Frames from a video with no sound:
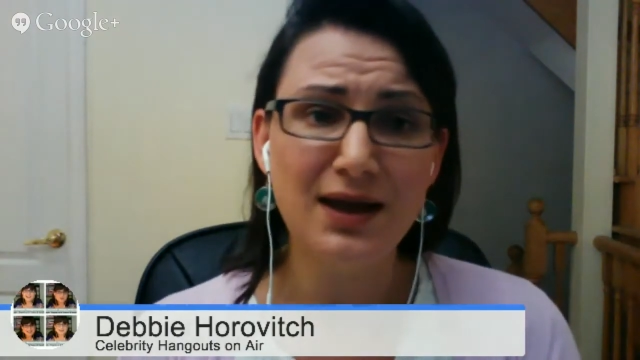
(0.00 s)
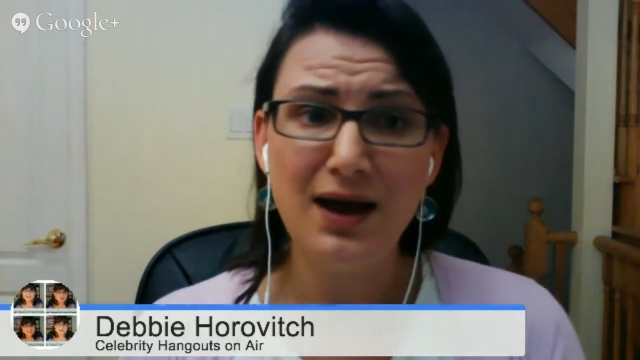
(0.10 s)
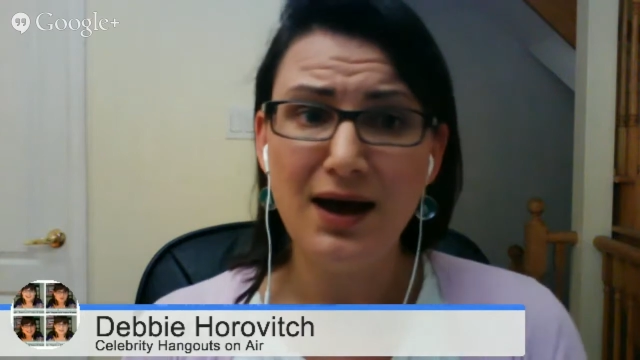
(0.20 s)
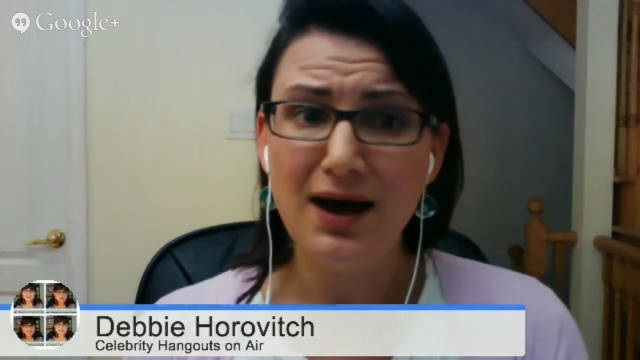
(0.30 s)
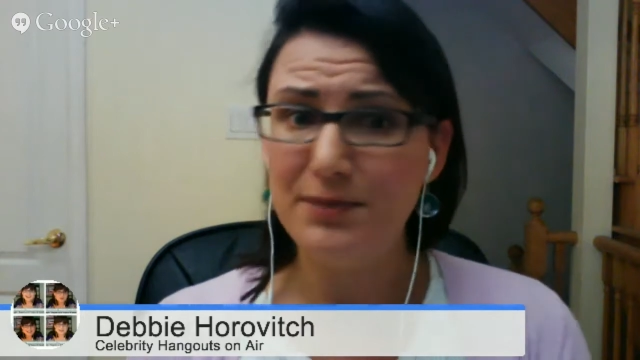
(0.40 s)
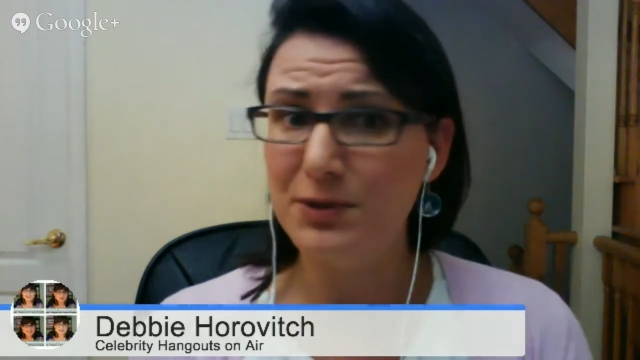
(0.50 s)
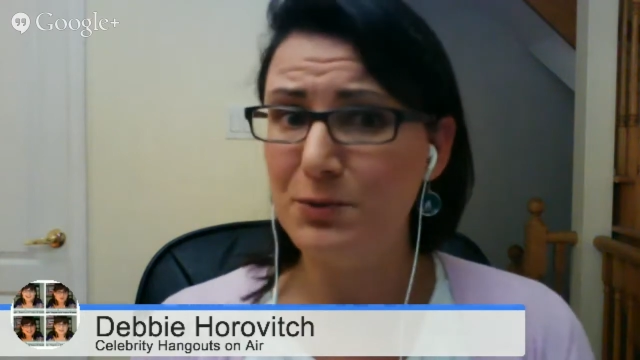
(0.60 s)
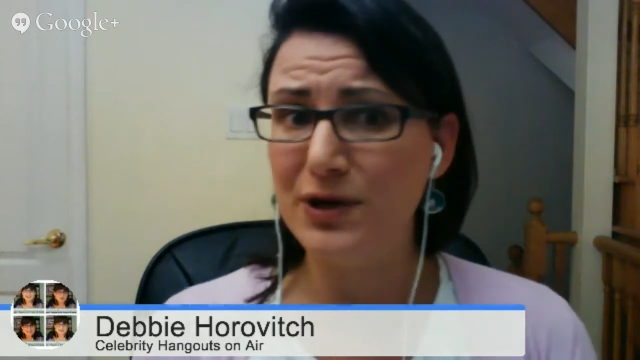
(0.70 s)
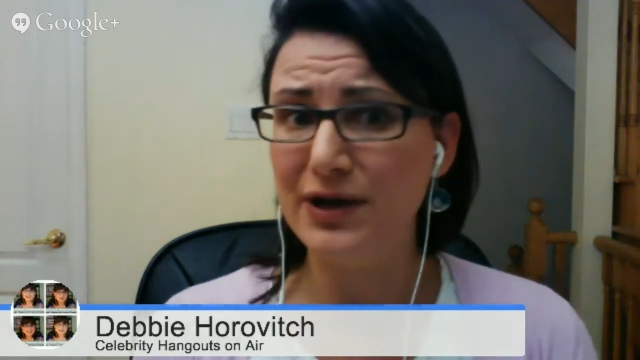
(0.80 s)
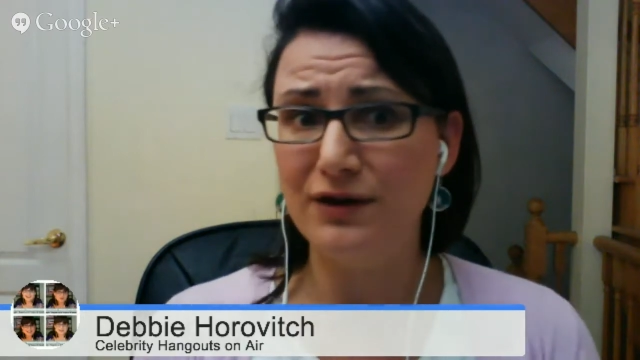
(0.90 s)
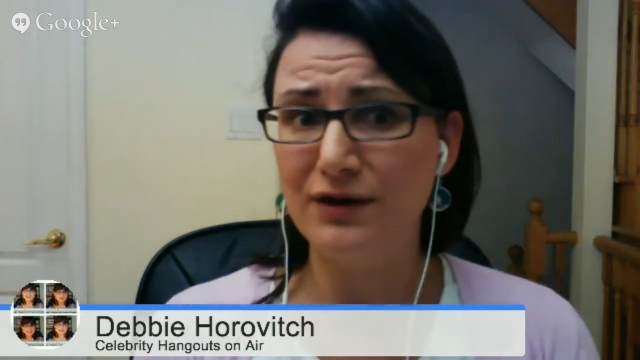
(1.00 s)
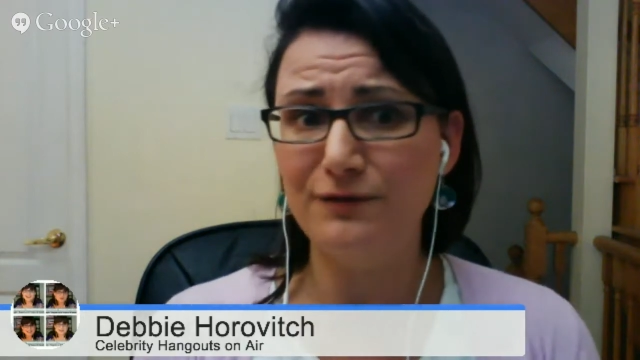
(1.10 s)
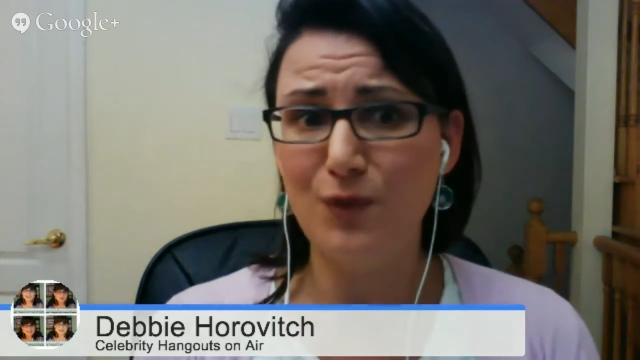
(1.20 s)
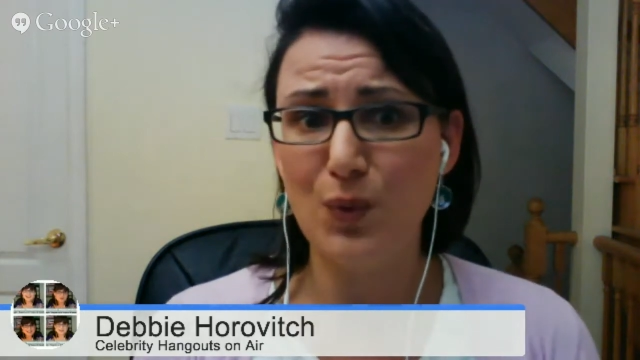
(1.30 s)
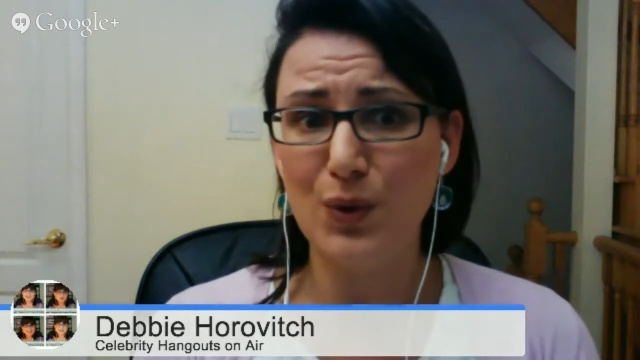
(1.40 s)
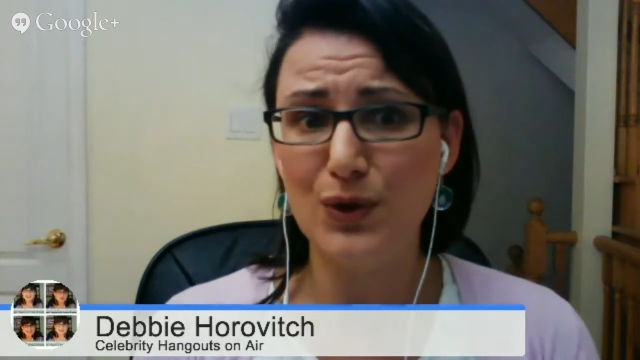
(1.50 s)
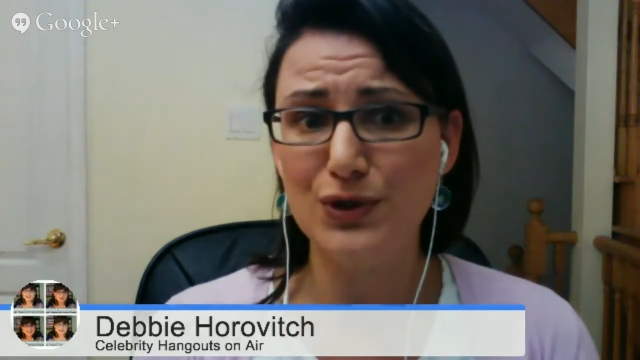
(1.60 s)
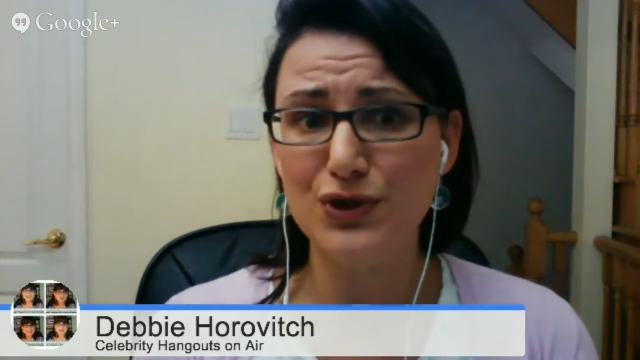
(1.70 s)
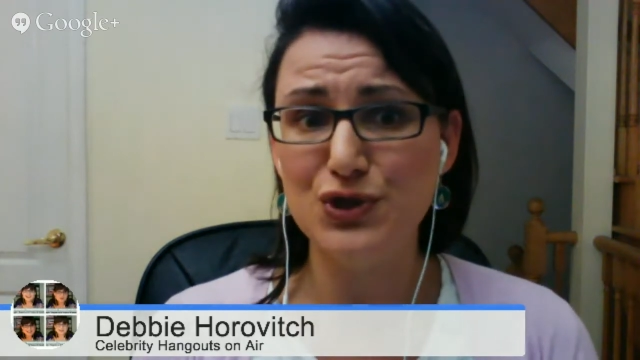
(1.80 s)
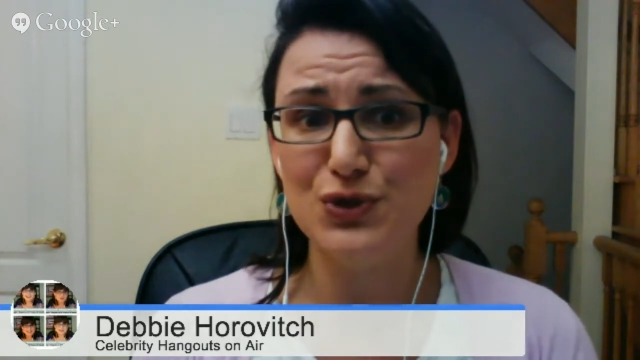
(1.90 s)
I've been working on for
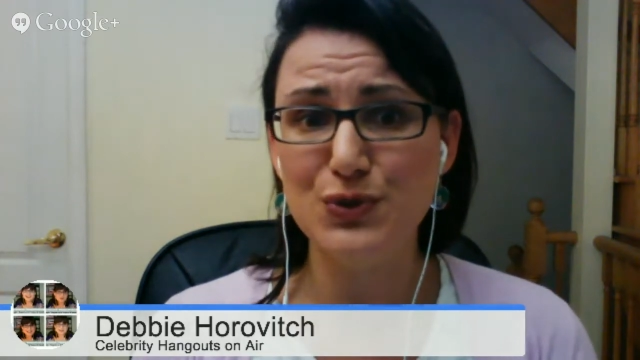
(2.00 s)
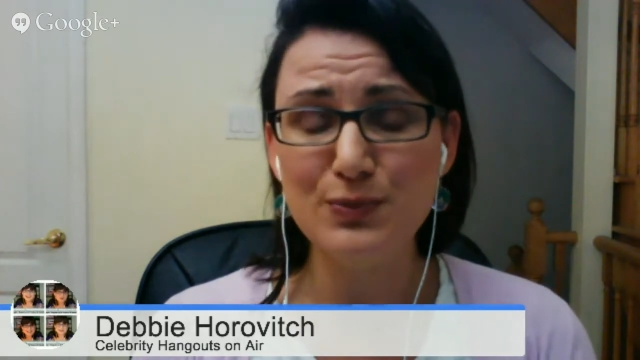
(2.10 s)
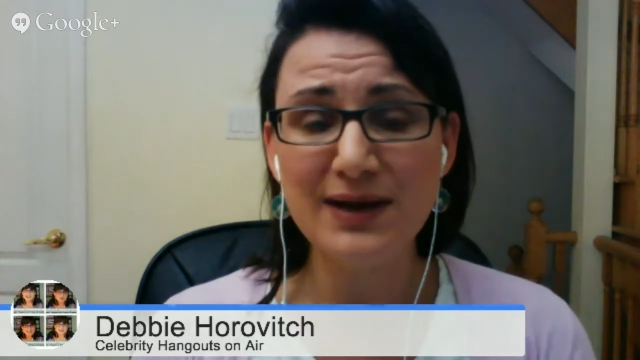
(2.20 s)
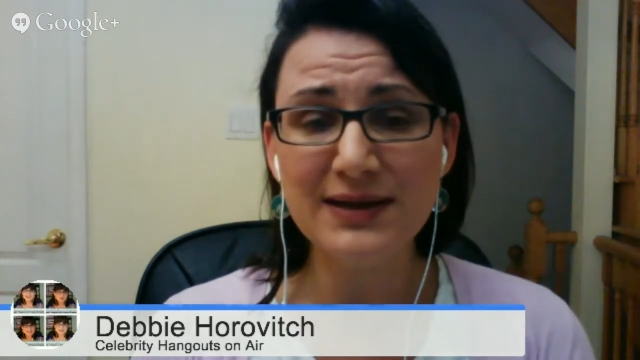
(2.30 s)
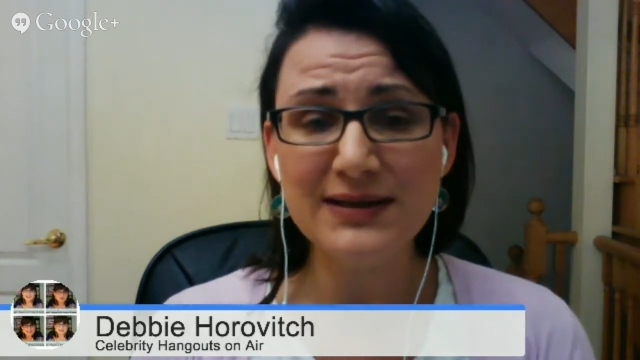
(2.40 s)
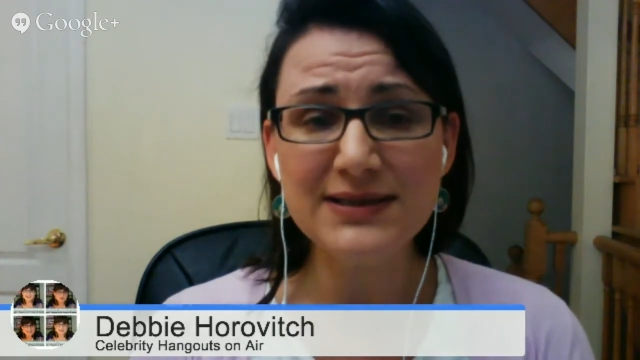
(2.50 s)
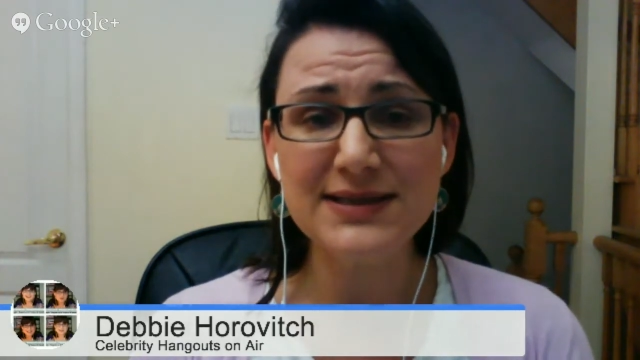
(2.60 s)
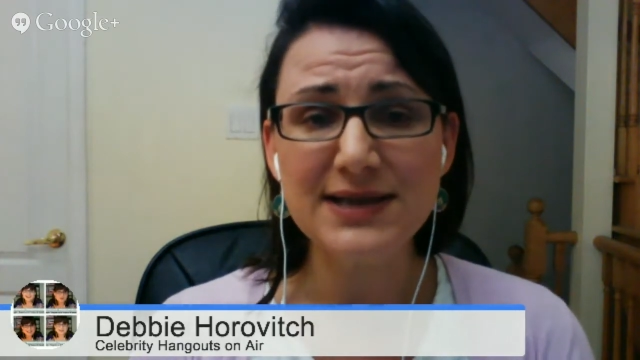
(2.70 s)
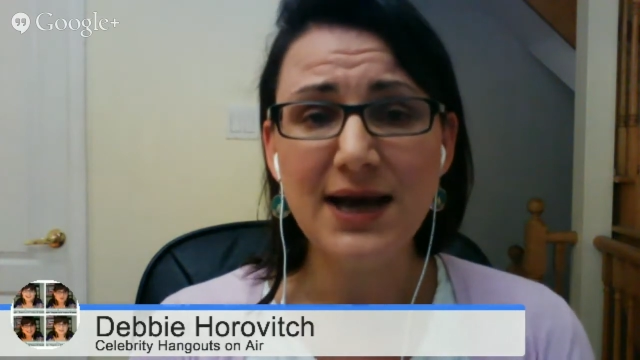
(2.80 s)
2 months